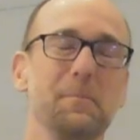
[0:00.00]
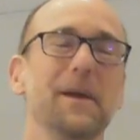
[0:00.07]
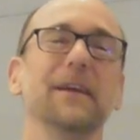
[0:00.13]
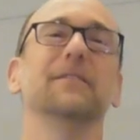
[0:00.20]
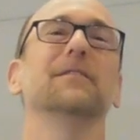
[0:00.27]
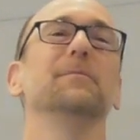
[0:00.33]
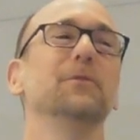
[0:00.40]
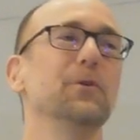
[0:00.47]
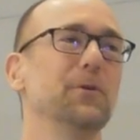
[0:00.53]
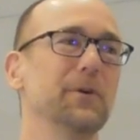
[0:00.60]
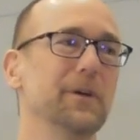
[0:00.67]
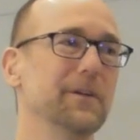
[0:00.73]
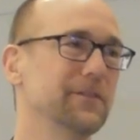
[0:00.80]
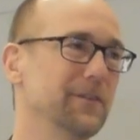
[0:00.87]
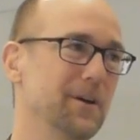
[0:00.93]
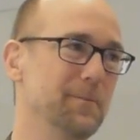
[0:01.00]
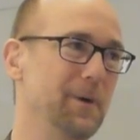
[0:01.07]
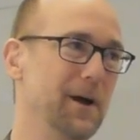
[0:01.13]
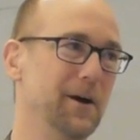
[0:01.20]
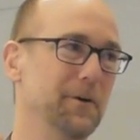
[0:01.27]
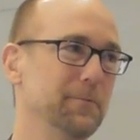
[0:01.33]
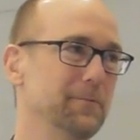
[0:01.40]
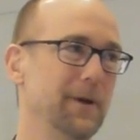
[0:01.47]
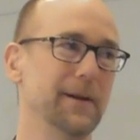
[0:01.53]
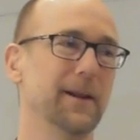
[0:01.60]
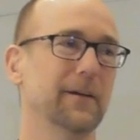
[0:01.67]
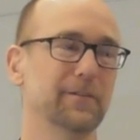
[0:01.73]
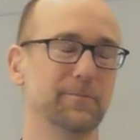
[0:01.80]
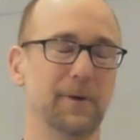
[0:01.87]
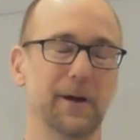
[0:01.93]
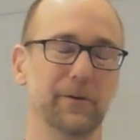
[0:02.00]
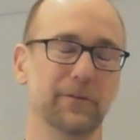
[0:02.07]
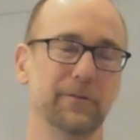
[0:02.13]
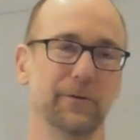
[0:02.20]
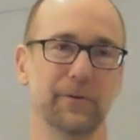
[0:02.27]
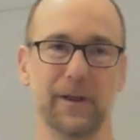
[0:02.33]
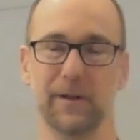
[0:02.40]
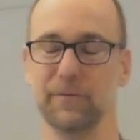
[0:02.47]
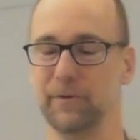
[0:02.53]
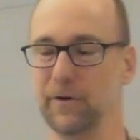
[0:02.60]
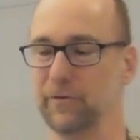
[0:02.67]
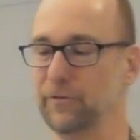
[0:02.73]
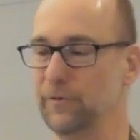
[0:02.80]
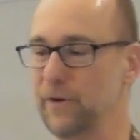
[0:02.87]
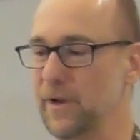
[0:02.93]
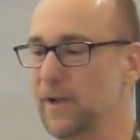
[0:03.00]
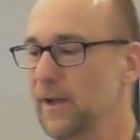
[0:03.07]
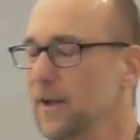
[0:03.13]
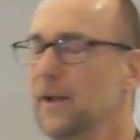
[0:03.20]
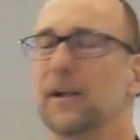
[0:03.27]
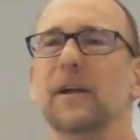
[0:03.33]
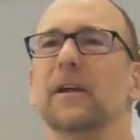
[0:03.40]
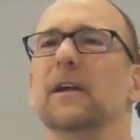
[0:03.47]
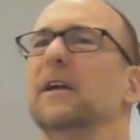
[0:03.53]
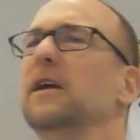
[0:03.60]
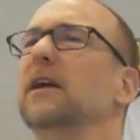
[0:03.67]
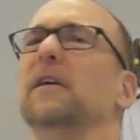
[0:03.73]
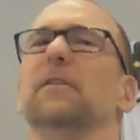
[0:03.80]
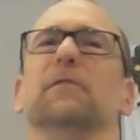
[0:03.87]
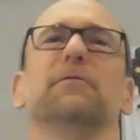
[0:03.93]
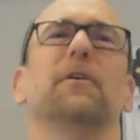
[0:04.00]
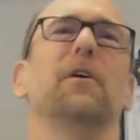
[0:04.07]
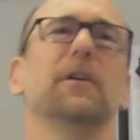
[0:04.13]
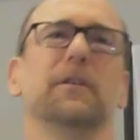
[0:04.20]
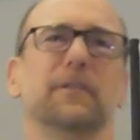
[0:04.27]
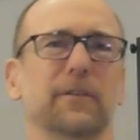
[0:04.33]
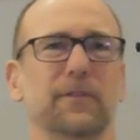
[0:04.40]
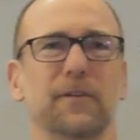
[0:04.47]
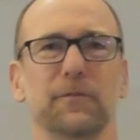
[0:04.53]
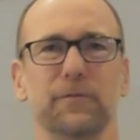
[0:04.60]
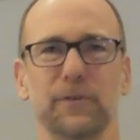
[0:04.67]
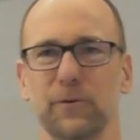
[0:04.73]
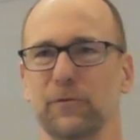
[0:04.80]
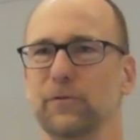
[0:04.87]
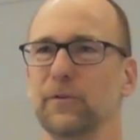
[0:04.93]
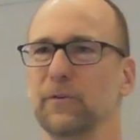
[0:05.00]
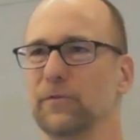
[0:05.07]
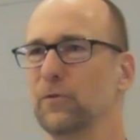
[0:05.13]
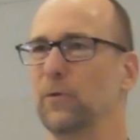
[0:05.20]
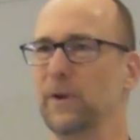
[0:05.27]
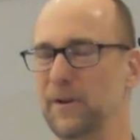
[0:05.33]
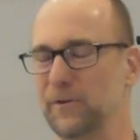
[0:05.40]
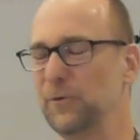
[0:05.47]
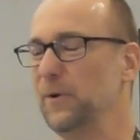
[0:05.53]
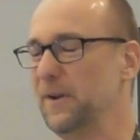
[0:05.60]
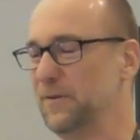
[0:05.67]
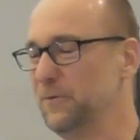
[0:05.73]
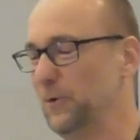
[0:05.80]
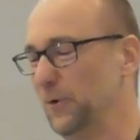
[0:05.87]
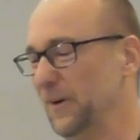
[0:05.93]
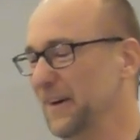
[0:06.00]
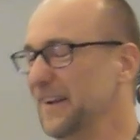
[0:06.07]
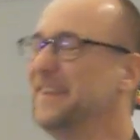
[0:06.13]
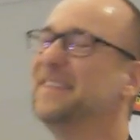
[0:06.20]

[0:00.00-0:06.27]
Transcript: make some noise about my next milestone anniversary in the far and distant future of 2024.